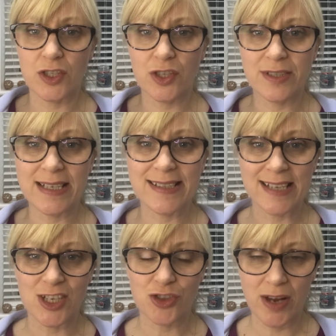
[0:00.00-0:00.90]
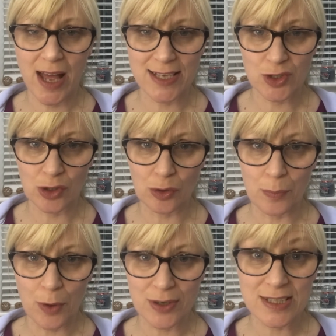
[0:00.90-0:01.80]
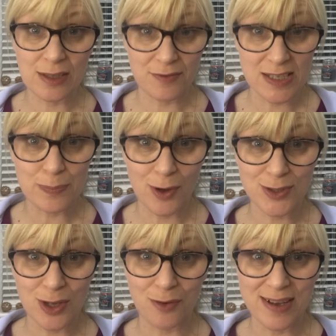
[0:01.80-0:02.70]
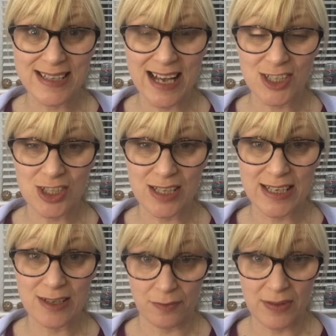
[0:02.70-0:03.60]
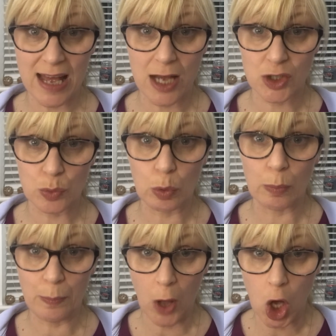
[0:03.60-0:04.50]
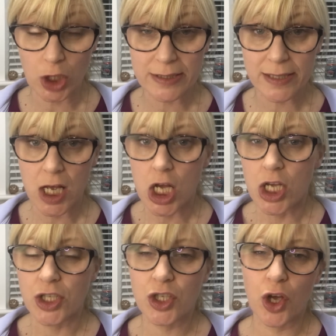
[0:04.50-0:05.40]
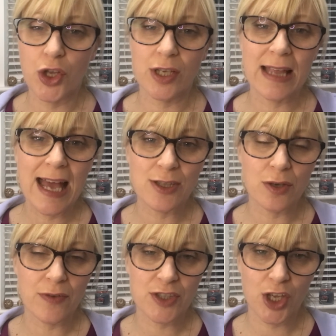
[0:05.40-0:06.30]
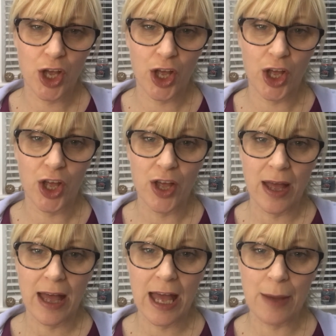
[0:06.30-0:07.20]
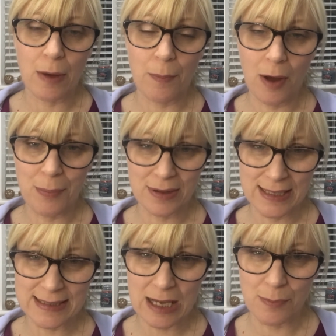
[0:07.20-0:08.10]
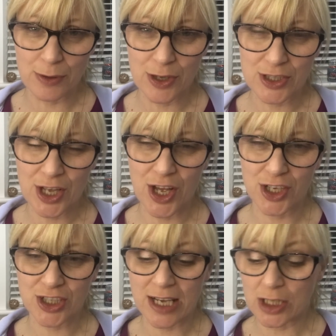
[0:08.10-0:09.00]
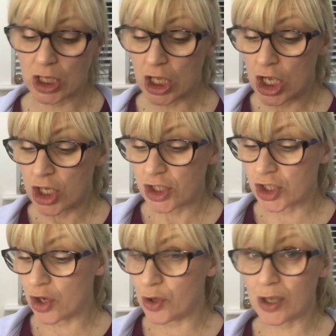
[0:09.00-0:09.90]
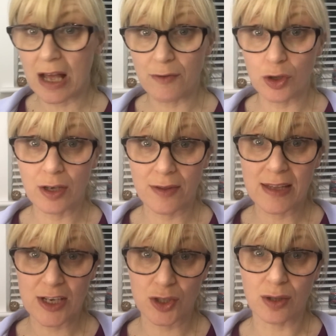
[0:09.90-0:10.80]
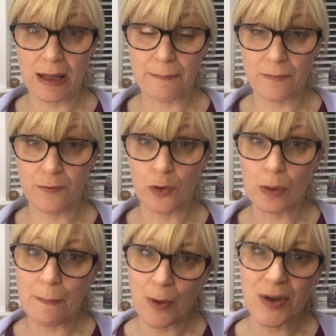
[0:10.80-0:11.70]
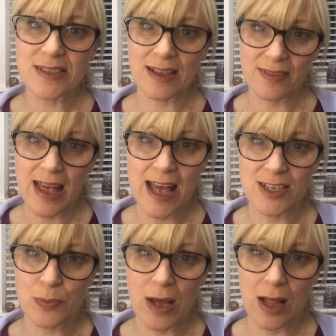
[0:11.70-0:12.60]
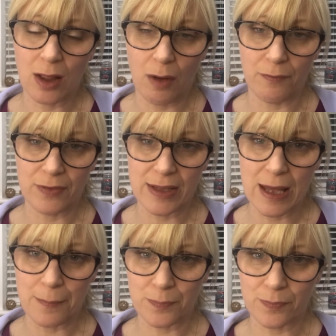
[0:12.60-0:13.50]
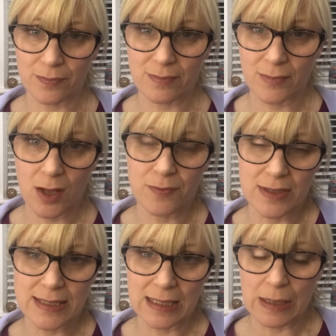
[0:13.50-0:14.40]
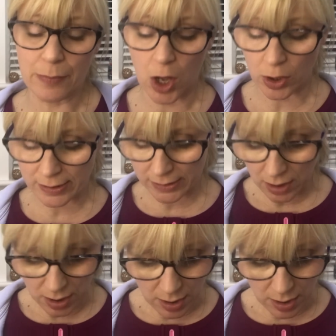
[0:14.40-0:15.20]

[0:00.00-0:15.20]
Sussex Sandra has done an unboxing of this box already, actually, of the actual box. So you can head over to her. I'll pop a link down below to her channel, so you can have a look at the actual full unboxing there as well of the Tilly box.